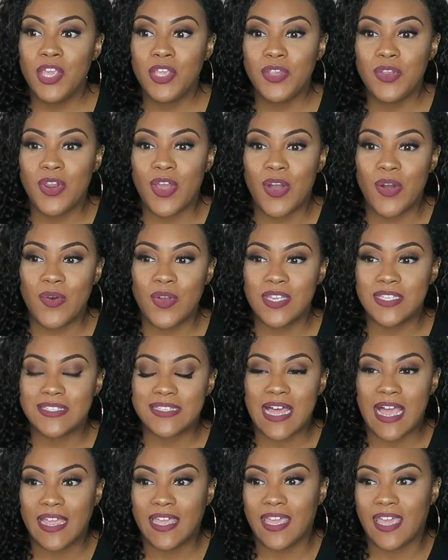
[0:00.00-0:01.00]
you know, is
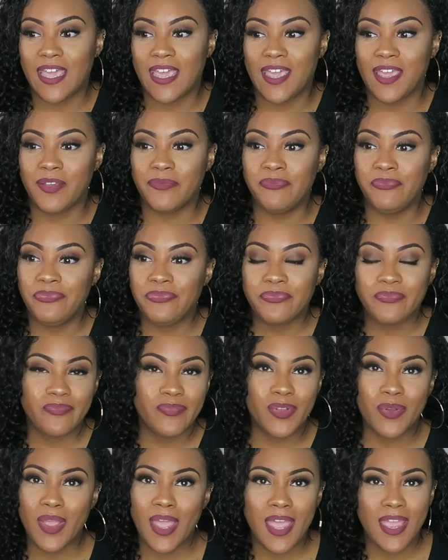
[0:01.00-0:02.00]

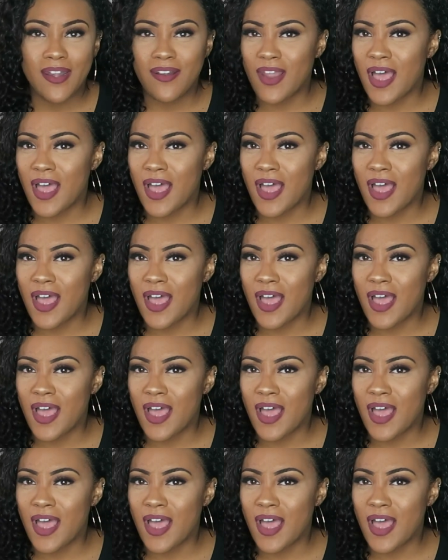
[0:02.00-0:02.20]
okay,